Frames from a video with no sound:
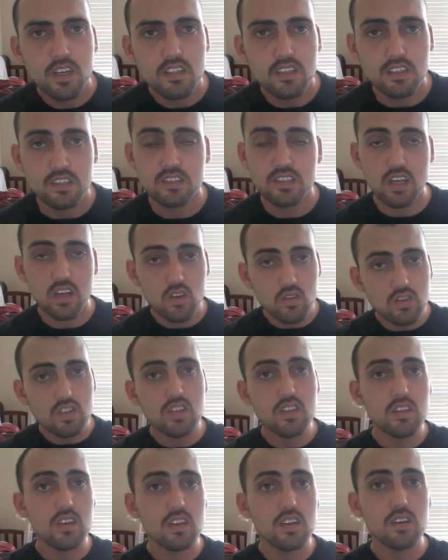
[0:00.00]
to sell
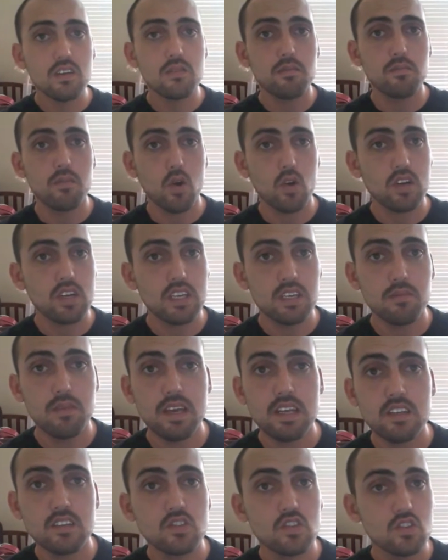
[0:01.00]
to the marketing
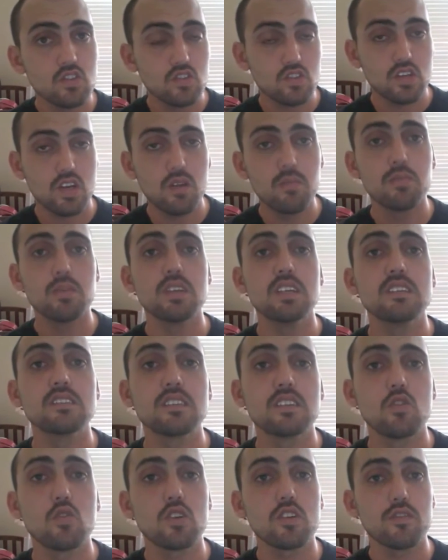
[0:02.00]
managers or companies
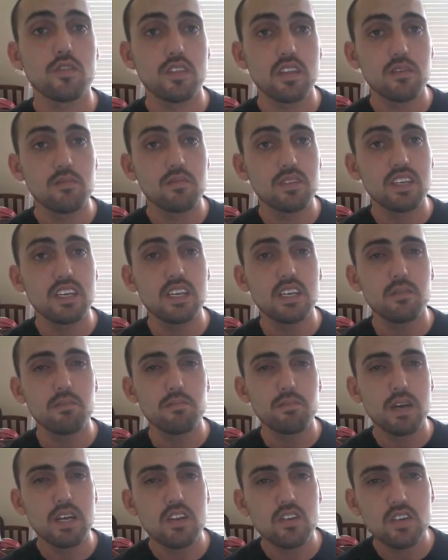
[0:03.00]
in order for them to get a
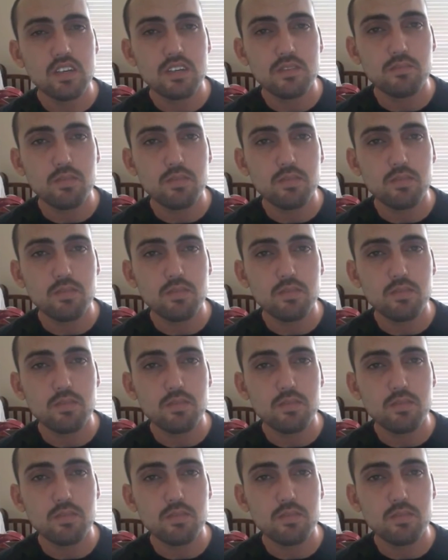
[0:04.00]
better